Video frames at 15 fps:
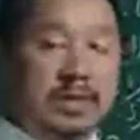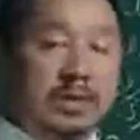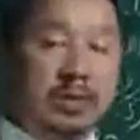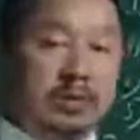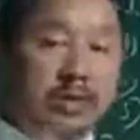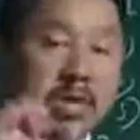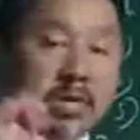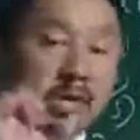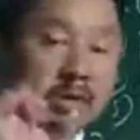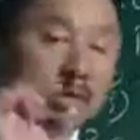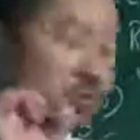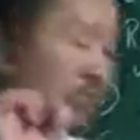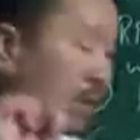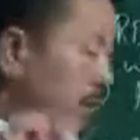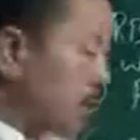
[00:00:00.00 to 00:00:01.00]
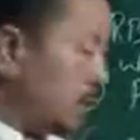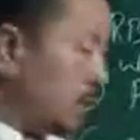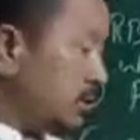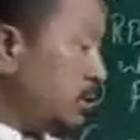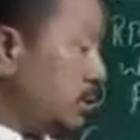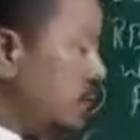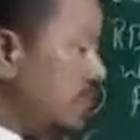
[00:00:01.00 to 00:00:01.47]
In
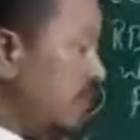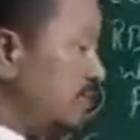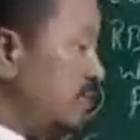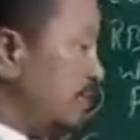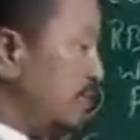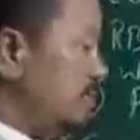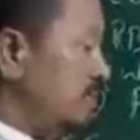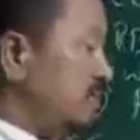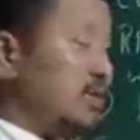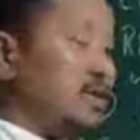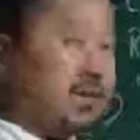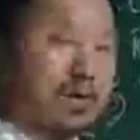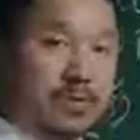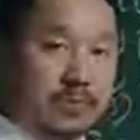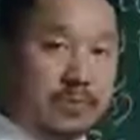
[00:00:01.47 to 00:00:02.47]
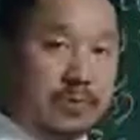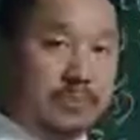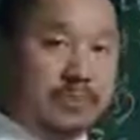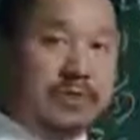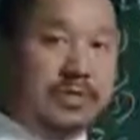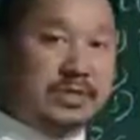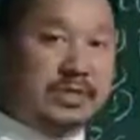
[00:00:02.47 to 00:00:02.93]
1 cubic millimeter of,
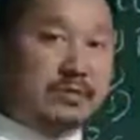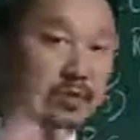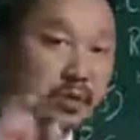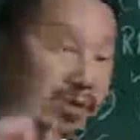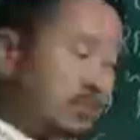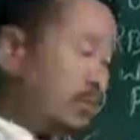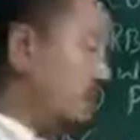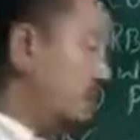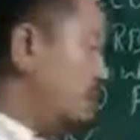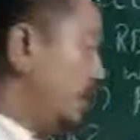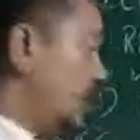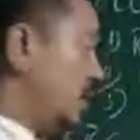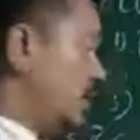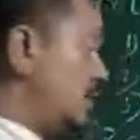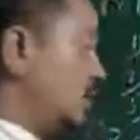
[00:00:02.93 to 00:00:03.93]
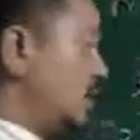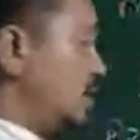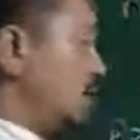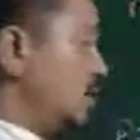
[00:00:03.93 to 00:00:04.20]
which is the volume of blood,